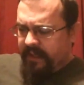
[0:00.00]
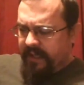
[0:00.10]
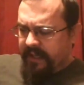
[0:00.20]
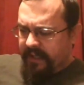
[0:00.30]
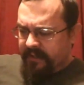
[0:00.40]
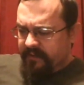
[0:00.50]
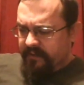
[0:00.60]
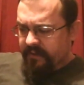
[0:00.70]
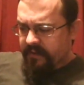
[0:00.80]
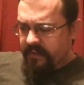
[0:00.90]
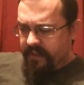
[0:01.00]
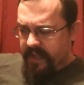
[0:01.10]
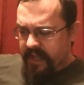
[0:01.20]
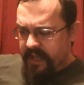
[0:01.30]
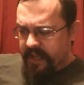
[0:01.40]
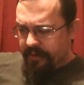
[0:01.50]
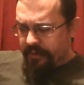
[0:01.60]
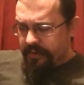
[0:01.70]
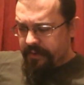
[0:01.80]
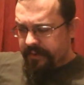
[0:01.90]
and they
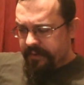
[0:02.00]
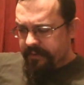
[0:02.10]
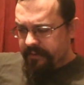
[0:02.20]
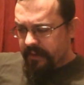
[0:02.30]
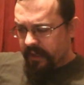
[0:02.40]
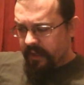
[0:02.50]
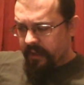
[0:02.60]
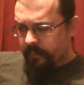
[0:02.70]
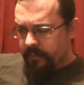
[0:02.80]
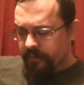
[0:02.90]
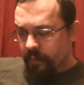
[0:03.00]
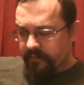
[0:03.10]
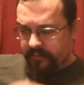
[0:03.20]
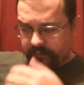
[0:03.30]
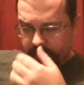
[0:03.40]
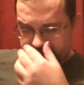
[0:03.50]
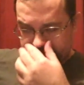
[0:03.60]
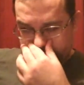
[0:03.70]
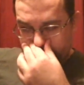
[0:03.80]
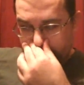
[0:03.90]
heard dwarven
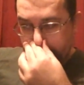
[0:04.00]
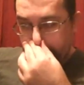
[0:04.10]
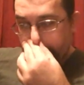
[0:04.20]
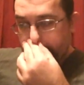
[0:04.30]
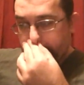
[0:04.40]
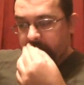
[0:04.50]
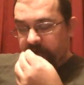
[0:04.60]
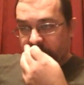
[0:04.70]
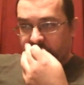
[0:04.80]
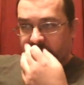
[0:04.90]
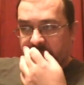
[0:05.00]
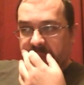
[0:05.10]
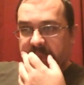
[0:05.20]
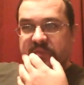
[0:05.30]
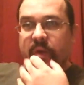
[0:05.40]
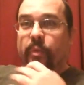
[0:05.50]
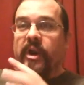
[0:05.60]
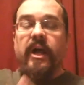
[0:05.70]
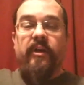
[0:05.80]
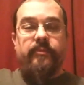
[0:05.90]
voices from
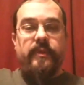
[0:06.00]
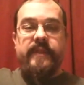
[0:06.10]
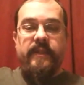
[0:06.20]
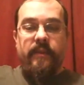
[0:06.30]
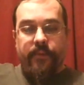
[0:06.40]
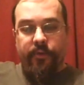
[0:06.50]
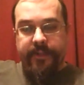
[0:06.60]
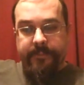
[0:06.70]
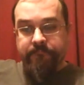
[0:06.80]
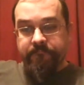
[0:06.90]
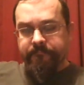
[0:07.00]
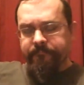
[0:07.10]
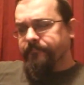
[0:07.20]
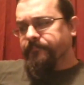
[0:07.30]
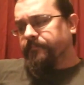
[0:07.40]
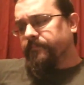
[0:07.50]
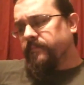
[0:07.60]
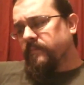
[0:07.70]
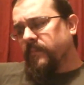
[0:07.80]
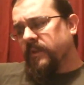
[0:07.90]
somewhere else within the building.
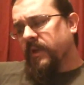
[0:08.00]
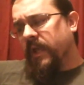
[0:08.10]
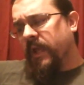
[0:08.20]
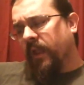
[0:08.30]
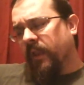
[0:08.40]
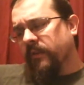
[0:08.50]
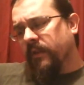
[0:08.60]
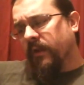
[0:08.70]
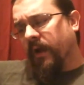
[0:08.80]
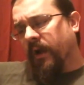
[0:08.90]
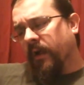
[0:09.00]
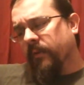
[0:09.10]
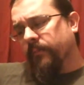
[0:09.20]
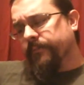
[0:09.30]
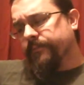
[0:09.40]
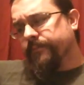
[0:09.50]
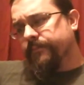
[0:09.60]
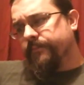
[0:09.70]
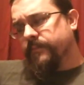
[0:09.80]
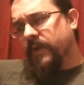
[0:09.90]
And a
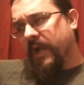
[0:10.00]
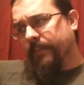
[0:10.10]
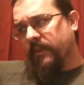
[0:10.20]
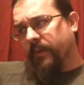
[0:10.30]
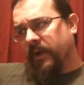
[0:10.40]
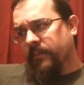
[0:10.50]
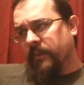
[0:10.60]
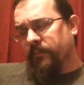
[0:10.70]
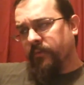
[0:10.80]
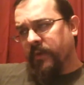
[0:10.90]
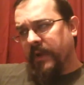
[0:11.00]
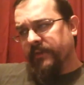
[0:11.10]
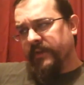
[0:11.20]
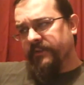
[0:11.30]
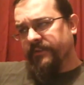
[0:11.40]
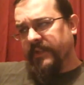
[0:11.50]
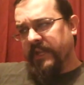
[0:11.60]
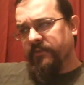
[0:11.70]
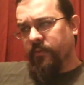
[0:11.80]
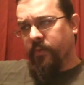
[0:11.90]
couple of the party members were able to
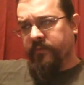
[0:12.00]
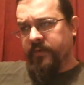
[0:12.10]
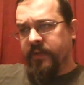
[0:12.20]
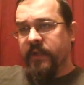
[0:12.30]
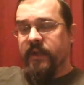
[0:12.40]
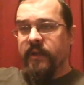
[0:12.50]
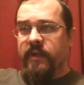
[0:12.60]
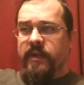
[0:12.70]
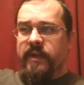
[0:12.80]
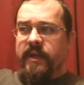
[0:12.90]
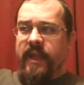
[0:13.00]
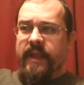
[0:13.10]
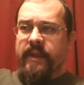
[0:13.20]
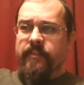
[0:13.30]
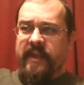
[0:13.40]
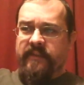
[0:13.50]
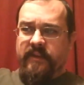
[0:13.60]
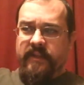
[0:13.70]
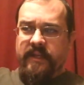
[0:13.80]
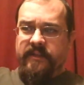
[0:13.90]
understand dwarven and
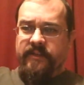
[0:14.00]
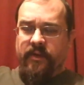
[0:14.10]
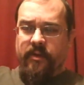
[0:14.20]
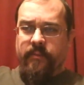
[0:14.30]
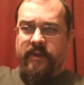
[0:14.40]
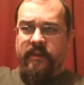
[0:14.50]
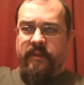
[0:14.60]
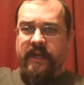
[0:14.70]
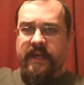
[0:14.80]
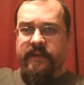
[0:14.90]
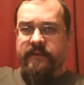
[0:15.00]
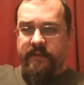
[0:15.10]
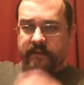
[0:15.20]
basically determined that